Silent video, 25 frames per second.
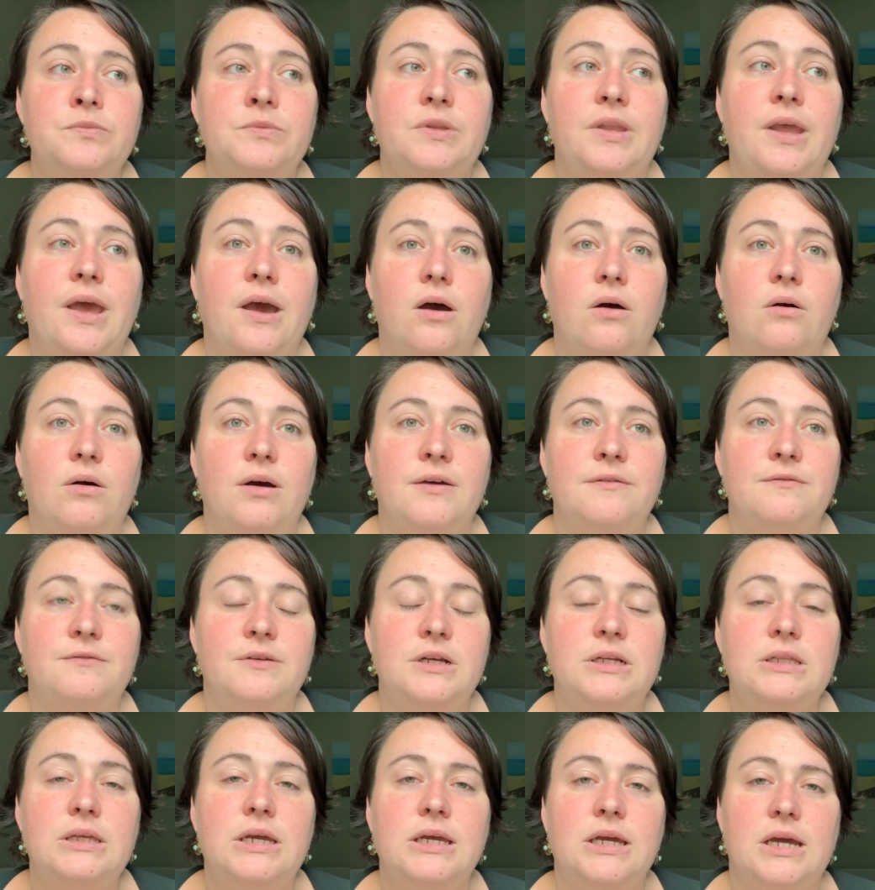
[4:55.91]
Now, I
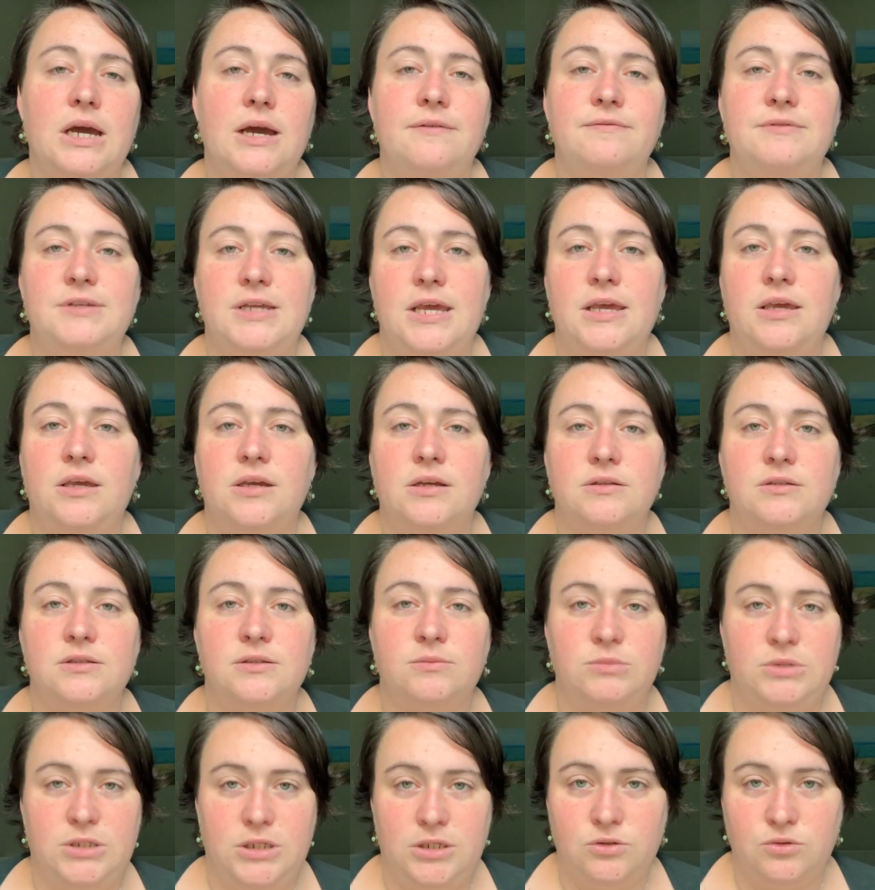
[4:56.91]
feel like I've taken
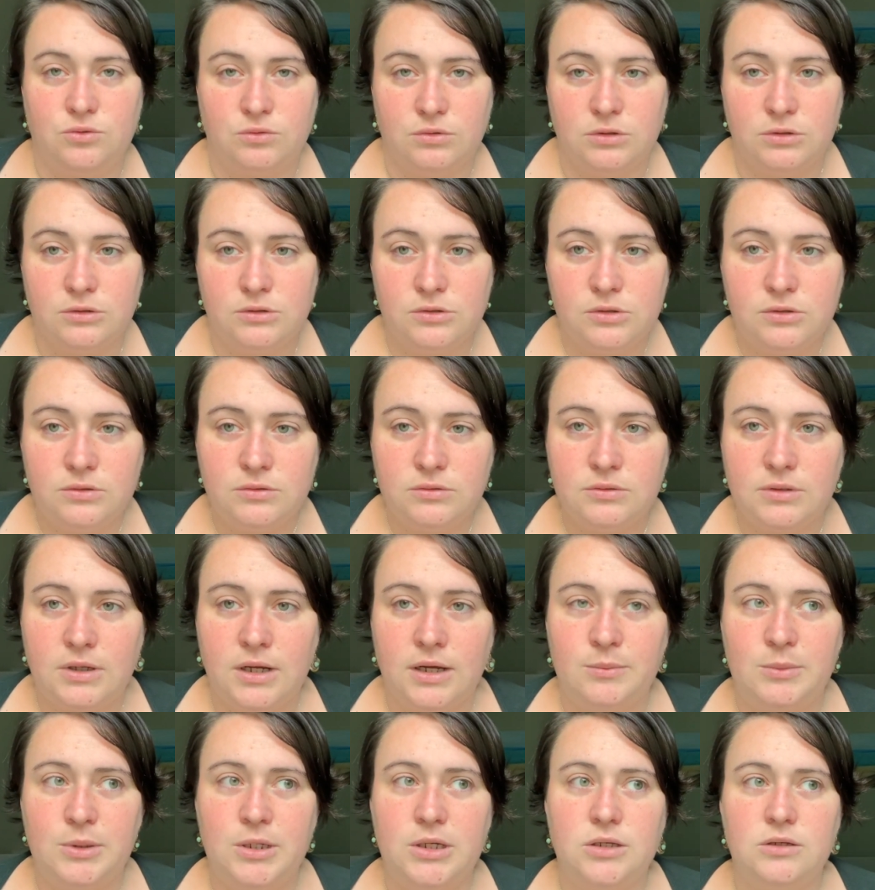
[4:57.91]
some detours.
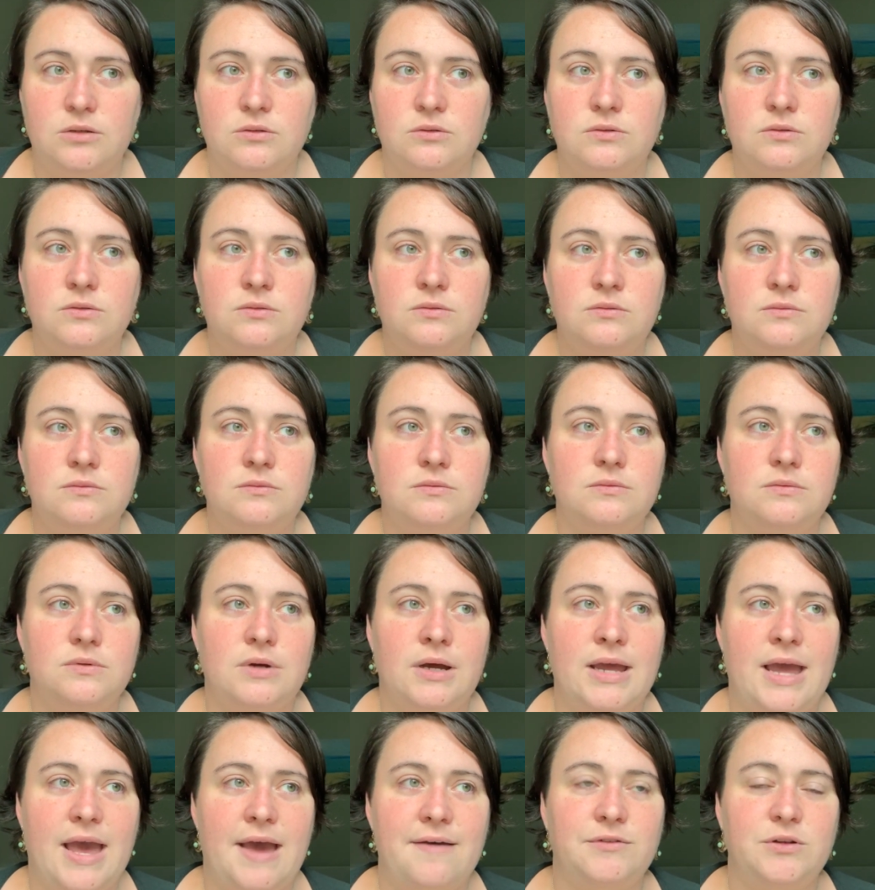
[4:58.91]
I mean,
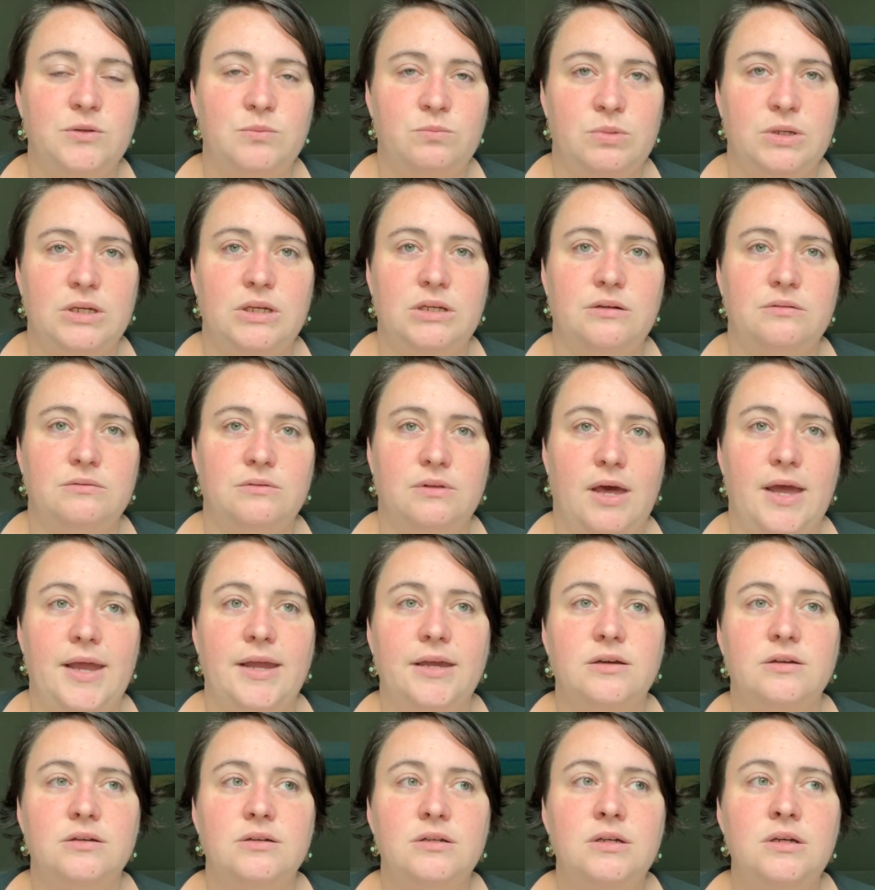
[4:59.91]
I haven't been
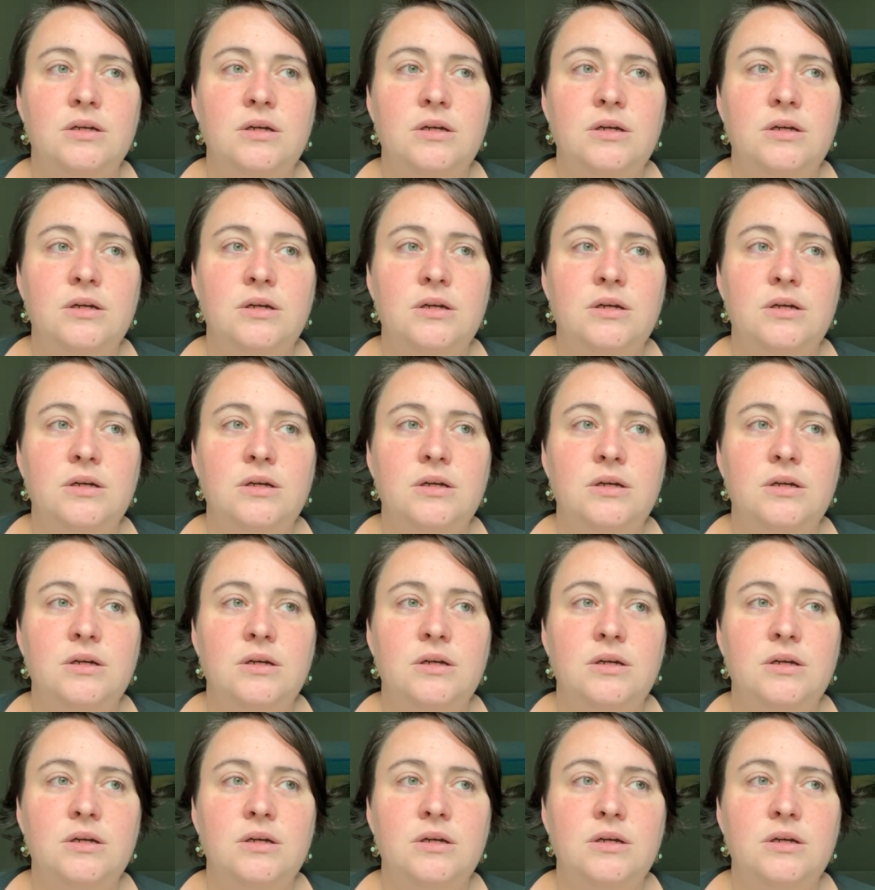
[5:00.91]
like